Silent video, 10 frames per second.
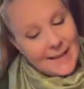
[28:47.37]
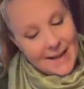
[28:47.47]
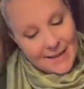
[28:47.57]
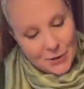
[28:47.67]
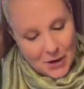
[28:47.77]

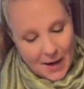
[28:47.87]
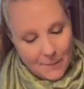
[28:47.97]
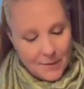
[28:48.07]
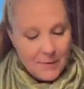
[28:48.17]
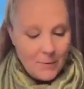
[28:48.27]
at the
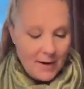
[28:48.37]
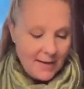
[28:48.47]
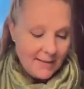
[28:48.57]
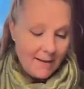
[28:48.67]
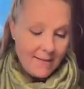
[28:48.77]
shop when I
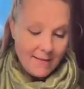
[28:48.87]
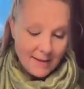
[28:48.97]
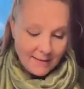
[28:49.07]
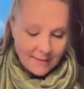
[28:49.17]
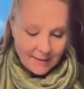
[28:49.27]
saw
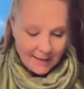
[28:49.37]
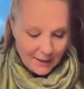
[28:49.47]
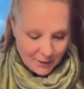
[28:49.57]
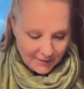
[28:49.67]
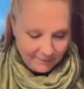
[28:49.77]
this
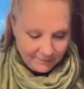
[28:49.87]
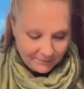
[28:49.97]
collection.